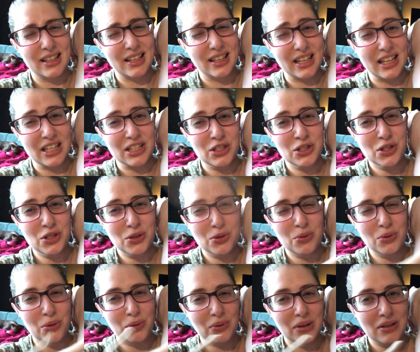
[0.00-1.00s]
get
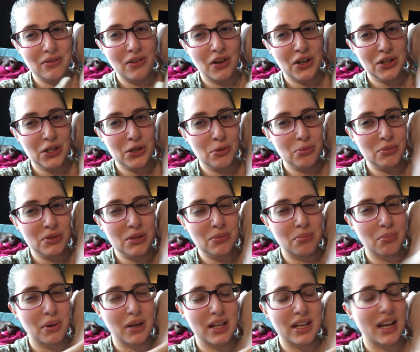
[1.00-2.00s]
into three volumes,
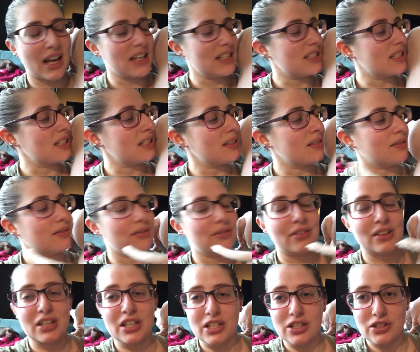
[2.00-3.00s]
but I didn't
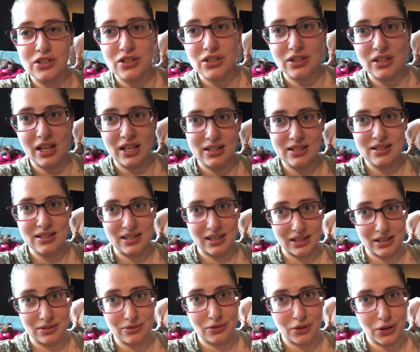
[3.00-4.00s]
finish that
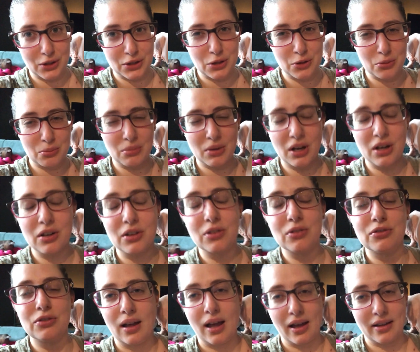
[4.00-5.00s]
second volume
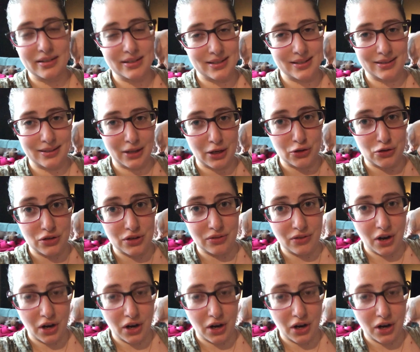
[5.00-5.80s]
of Alice in the Country of